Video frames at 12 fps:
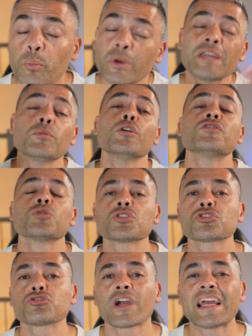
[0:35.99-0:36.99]
we moved to
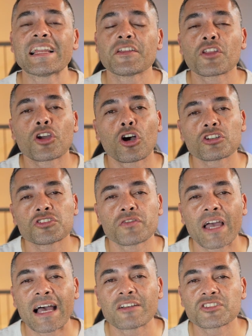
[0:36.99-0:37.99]
Australia, the cost of
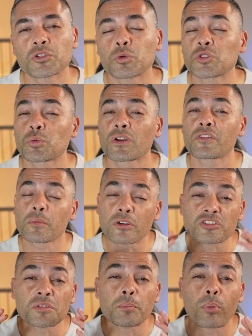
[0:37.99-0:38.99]
housing was one of the
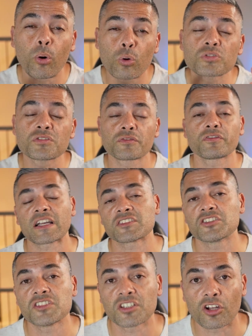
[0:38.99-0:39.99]
most important
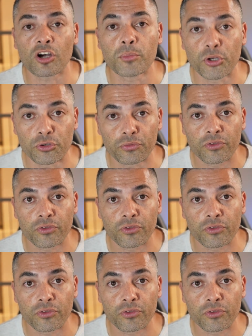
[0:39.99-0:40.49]
factors in our move.